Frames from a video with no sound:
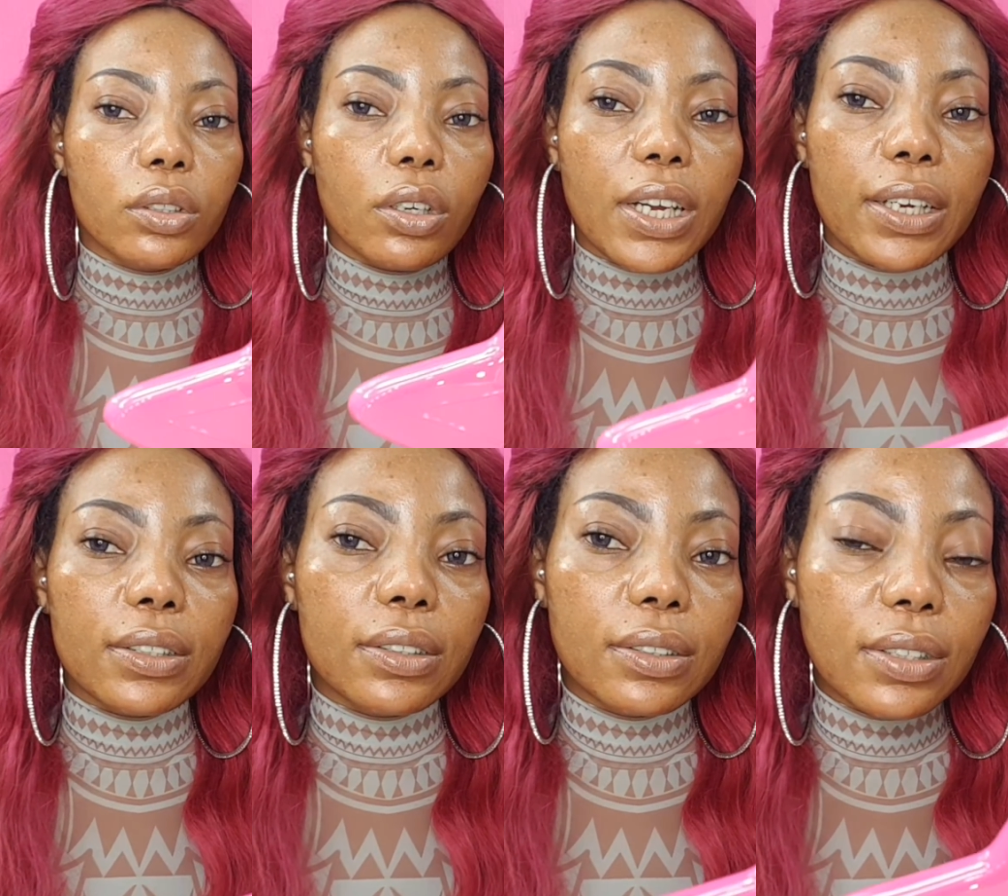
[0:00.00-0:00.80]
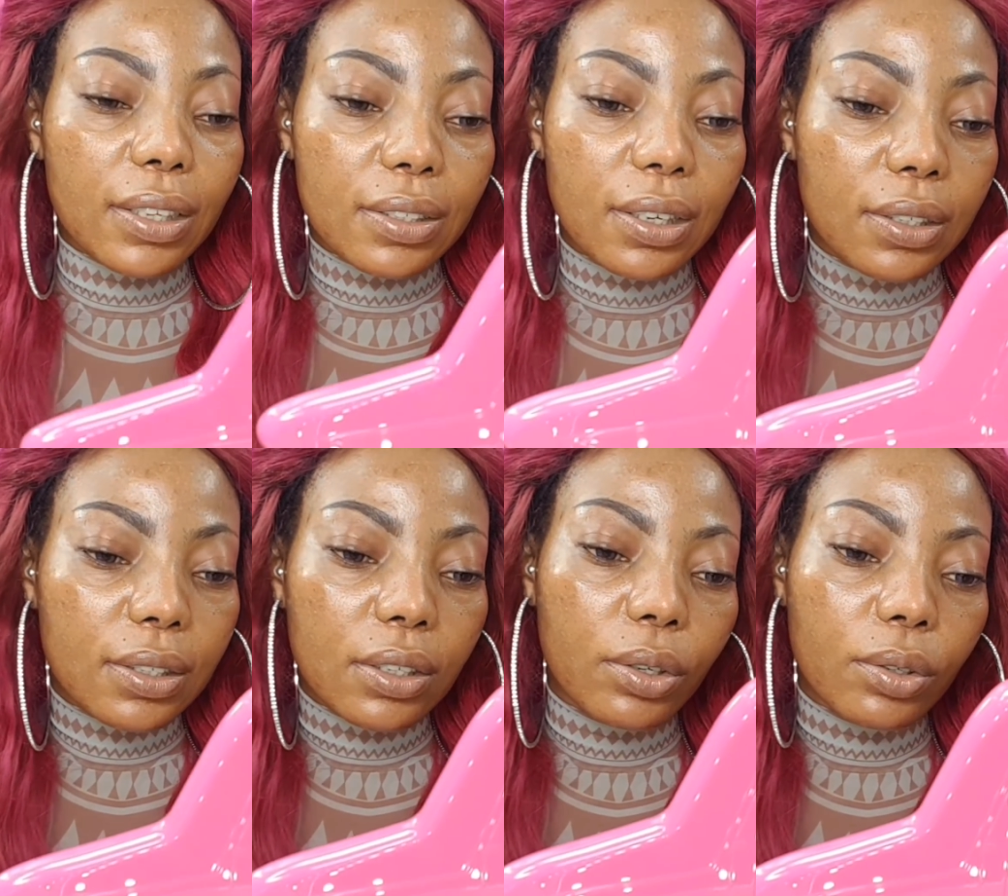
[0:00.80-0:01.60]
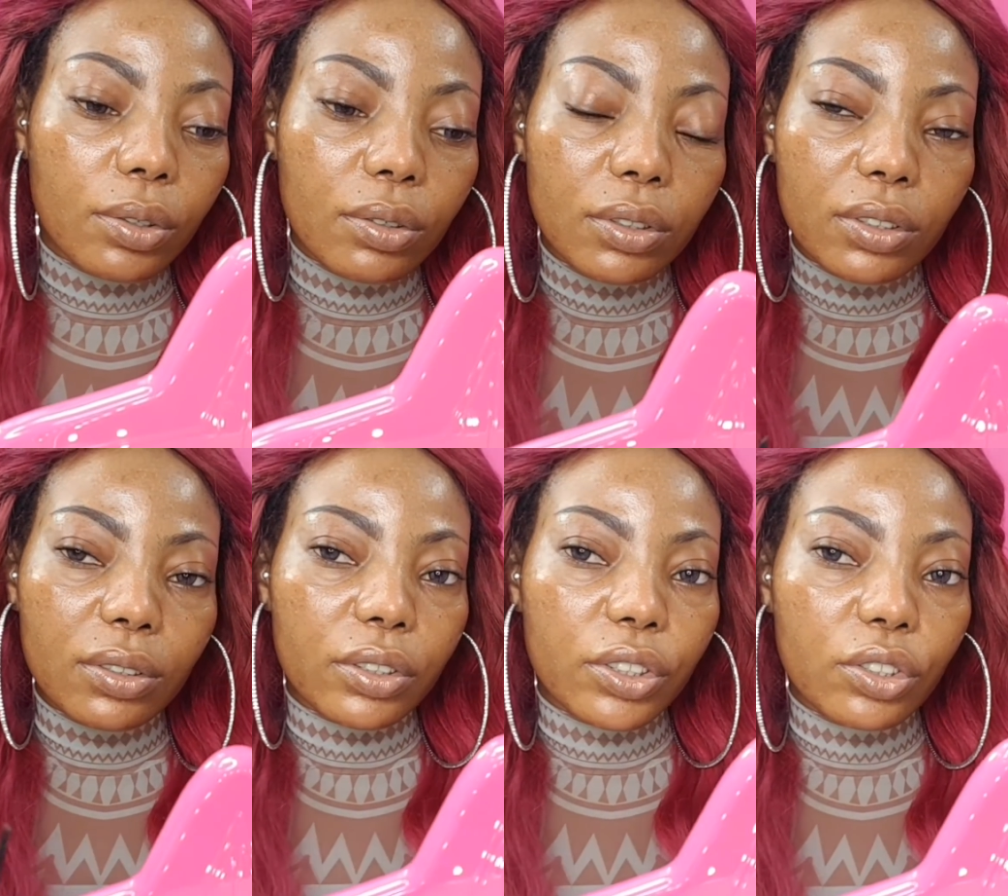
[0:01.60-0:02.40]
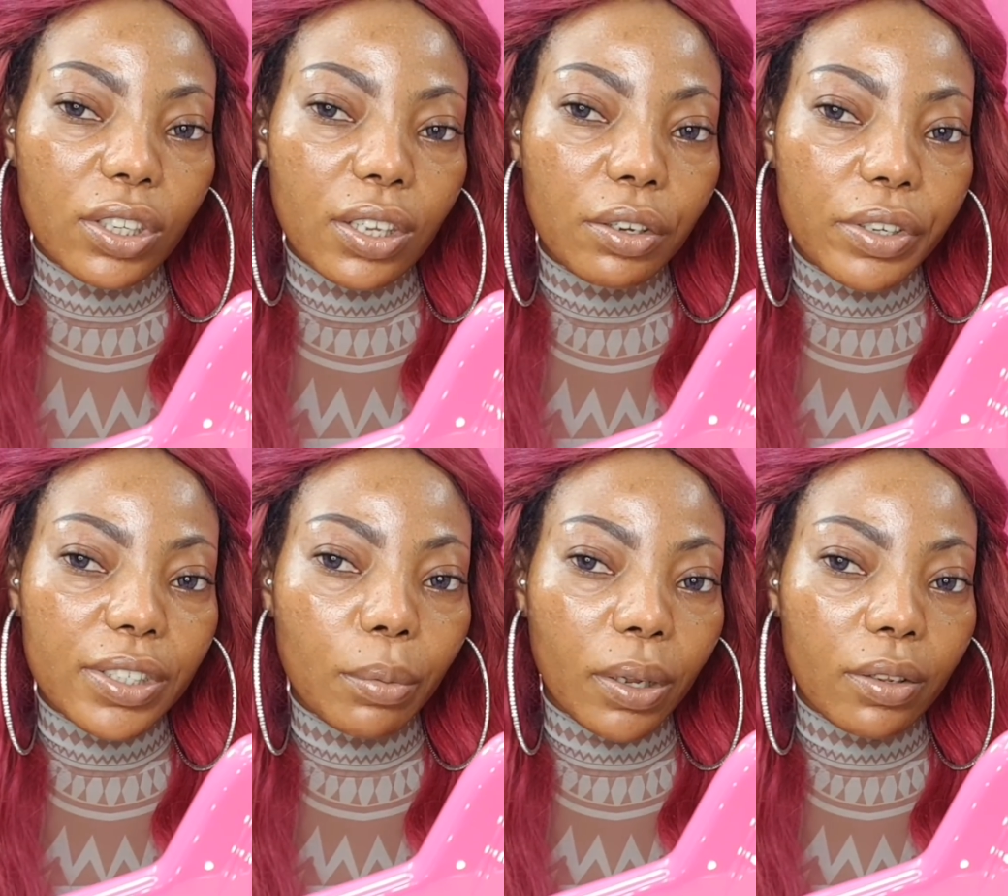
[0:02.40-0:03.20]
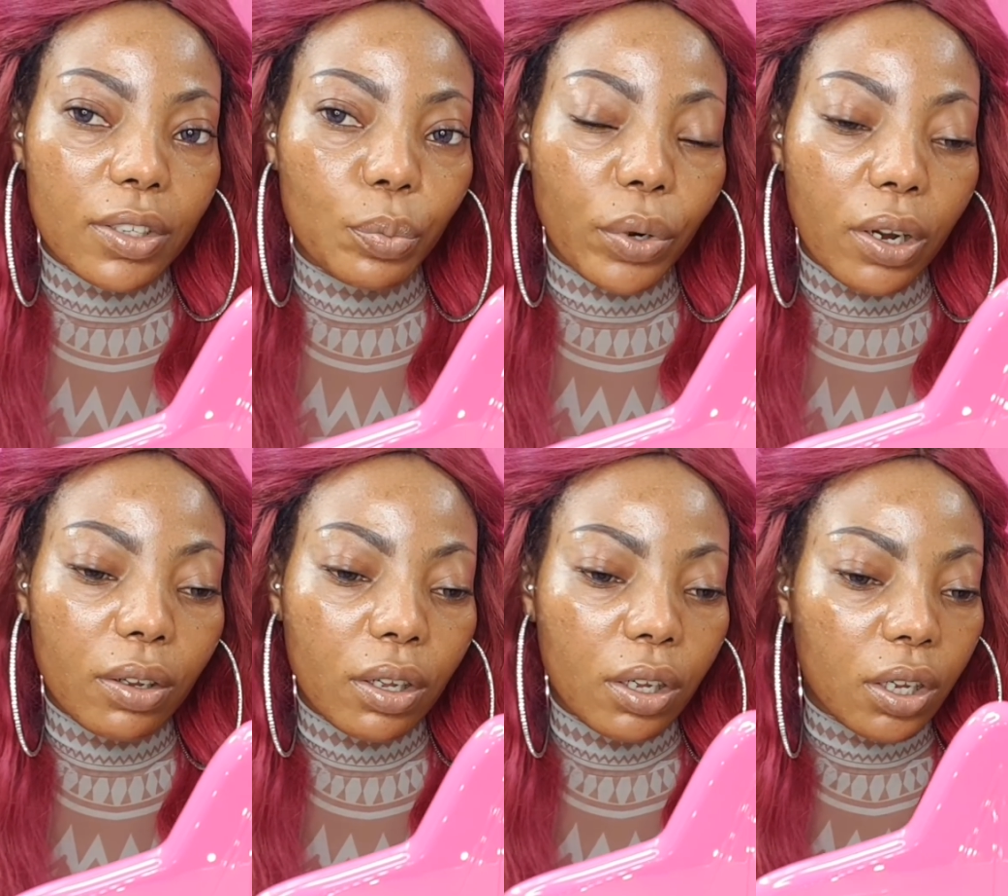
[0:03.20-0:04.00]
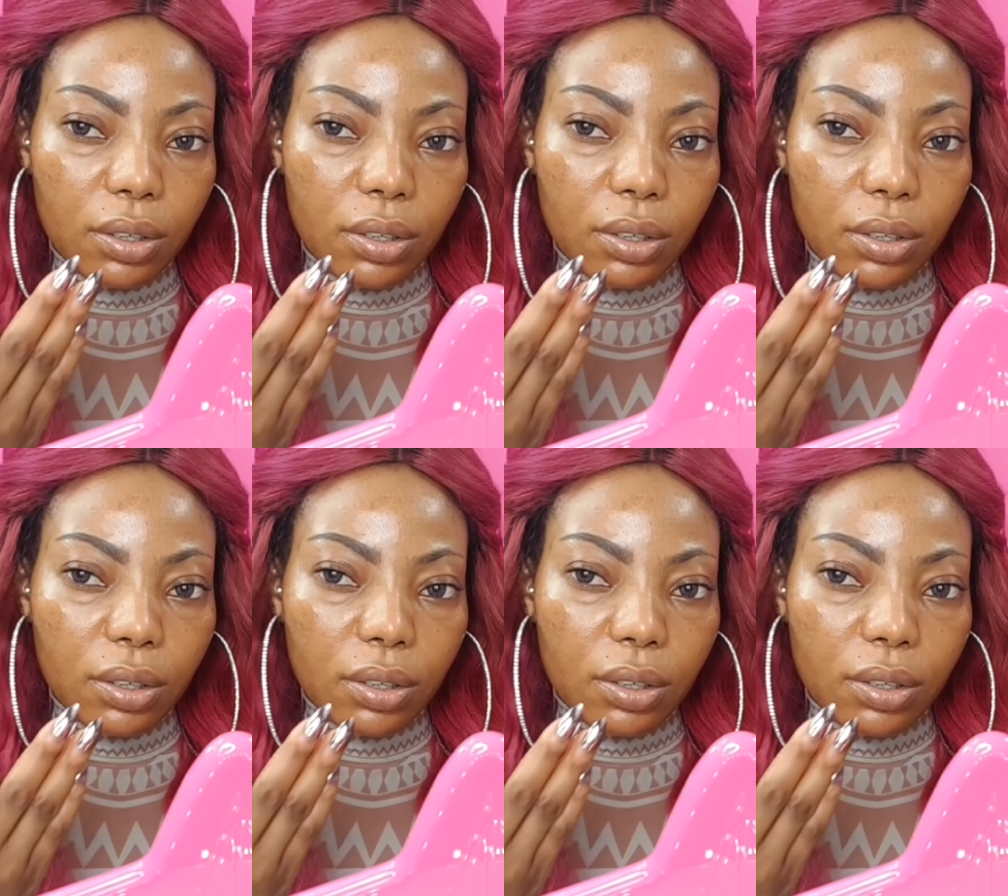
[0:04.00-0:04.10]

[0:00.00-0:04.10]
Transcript: So guys, that's it, you know. There is nothing crazy about this brow.